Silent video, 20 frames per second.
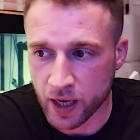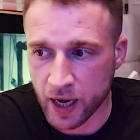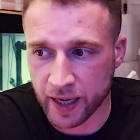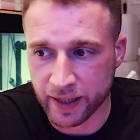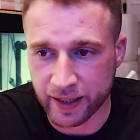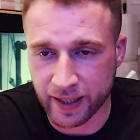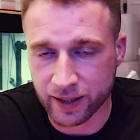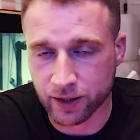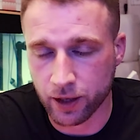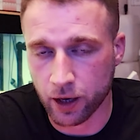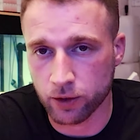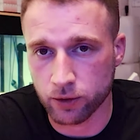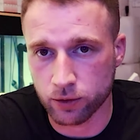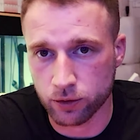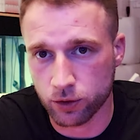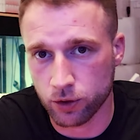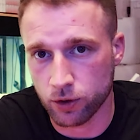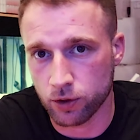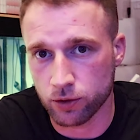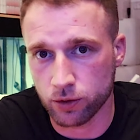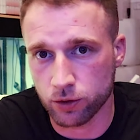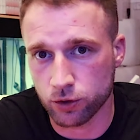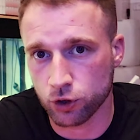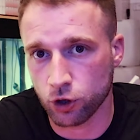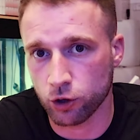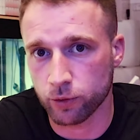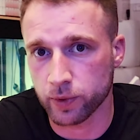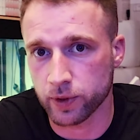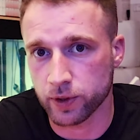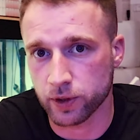and they don't do the
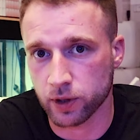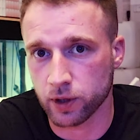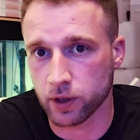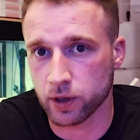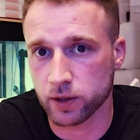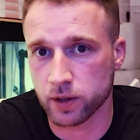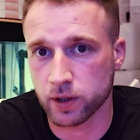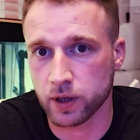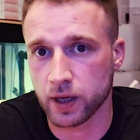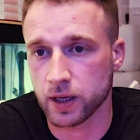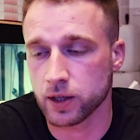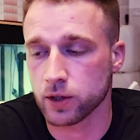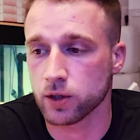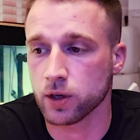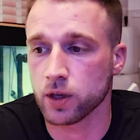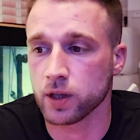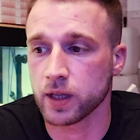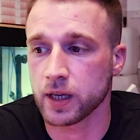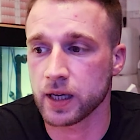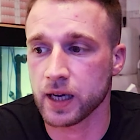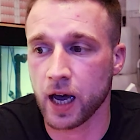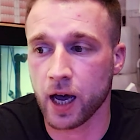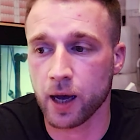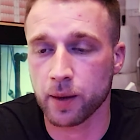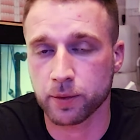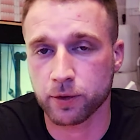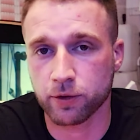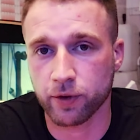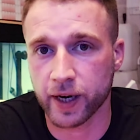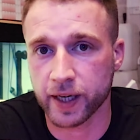job as good as the
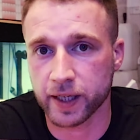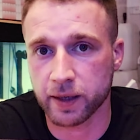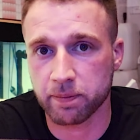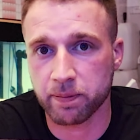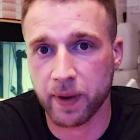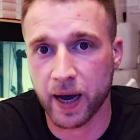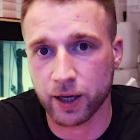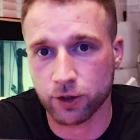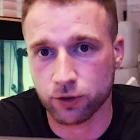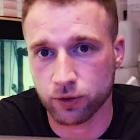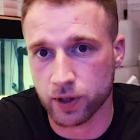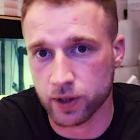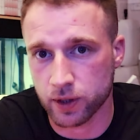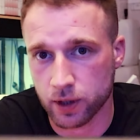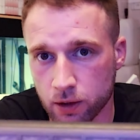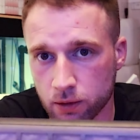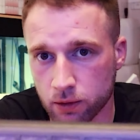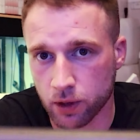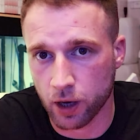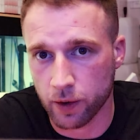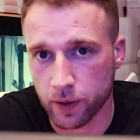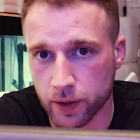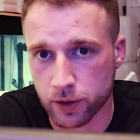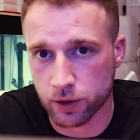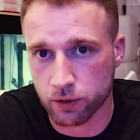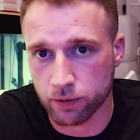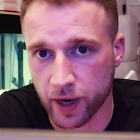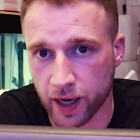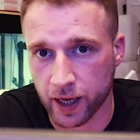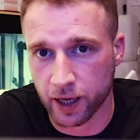upgraded batteries that I'm going
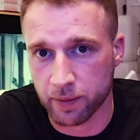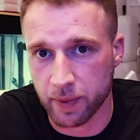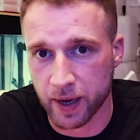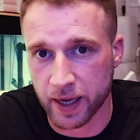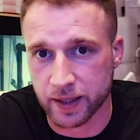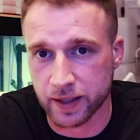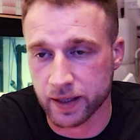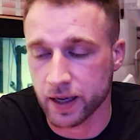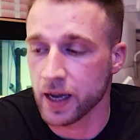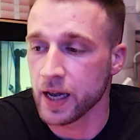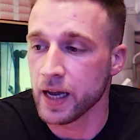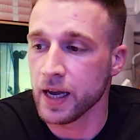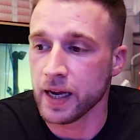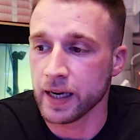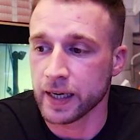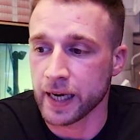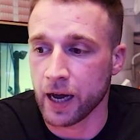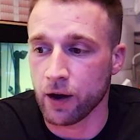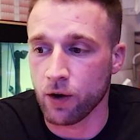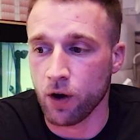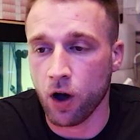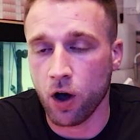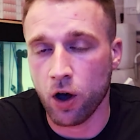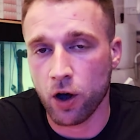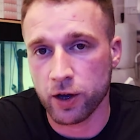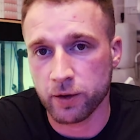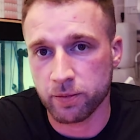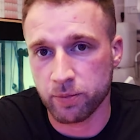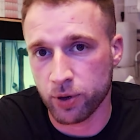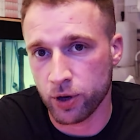to recommend. Now
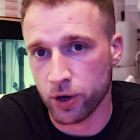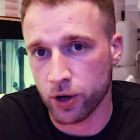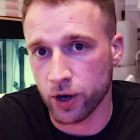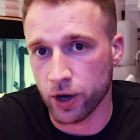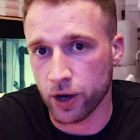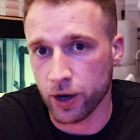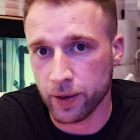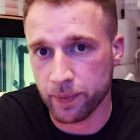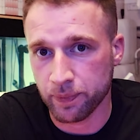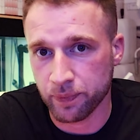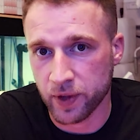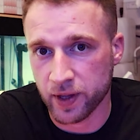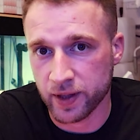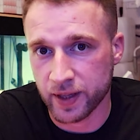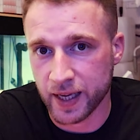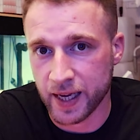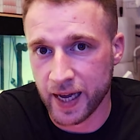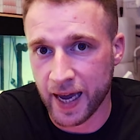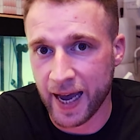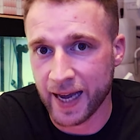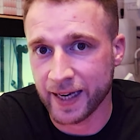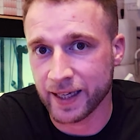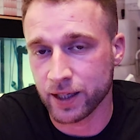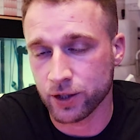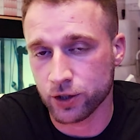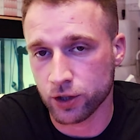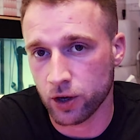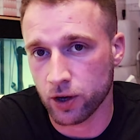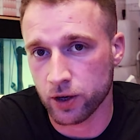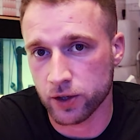I put the
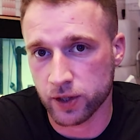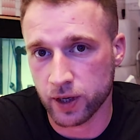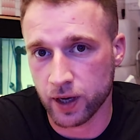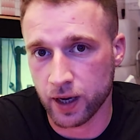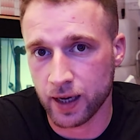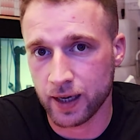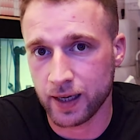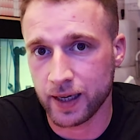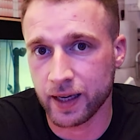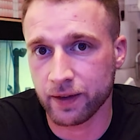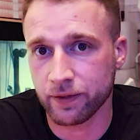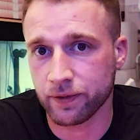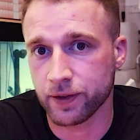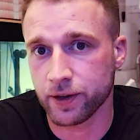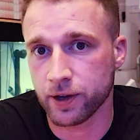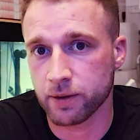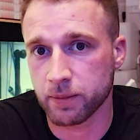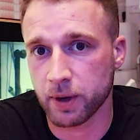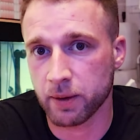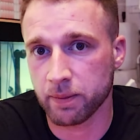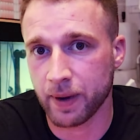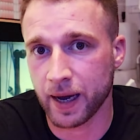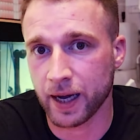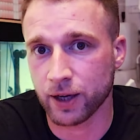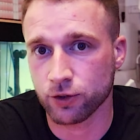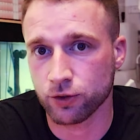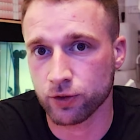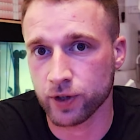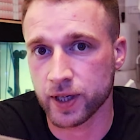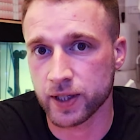Energizer lithium
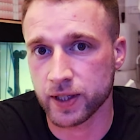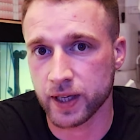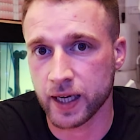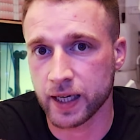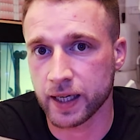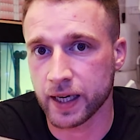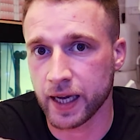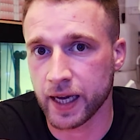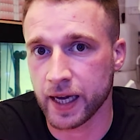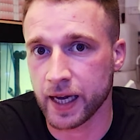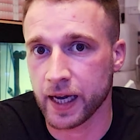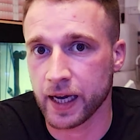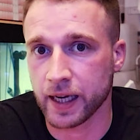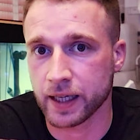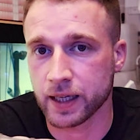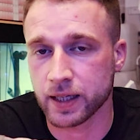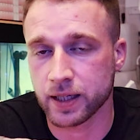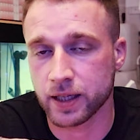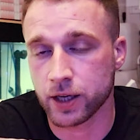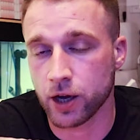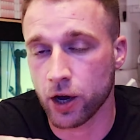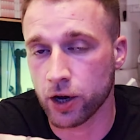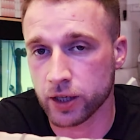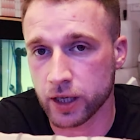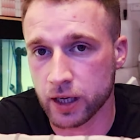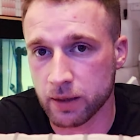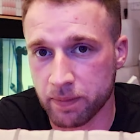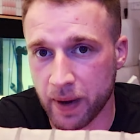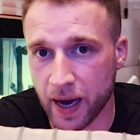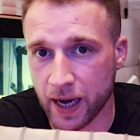batteries in here, and it's the
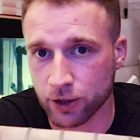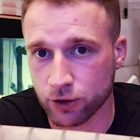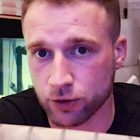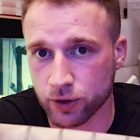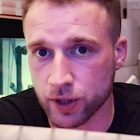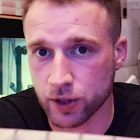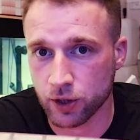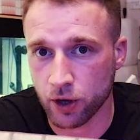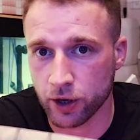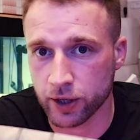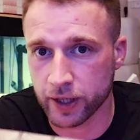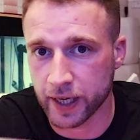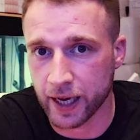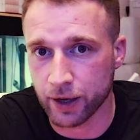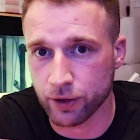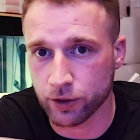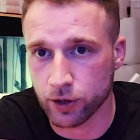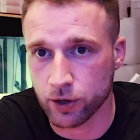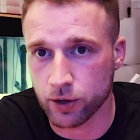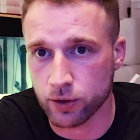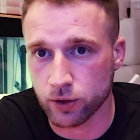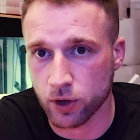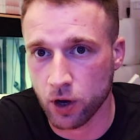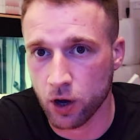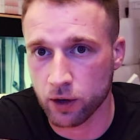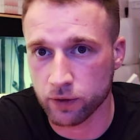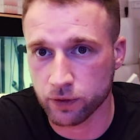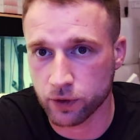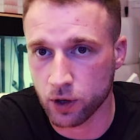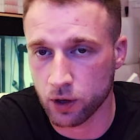only batteries I now use.
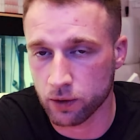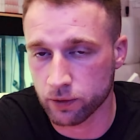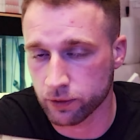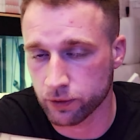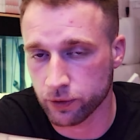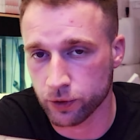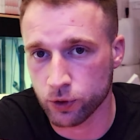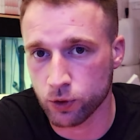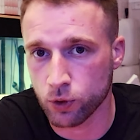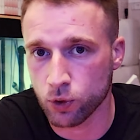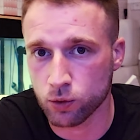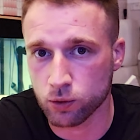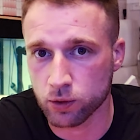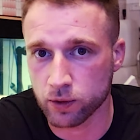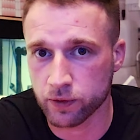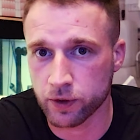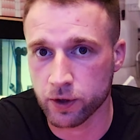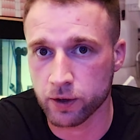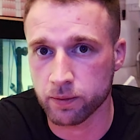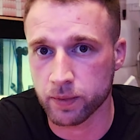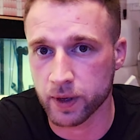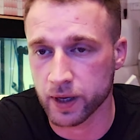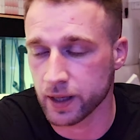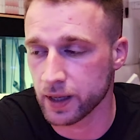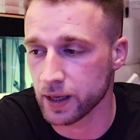I've gone through all of them,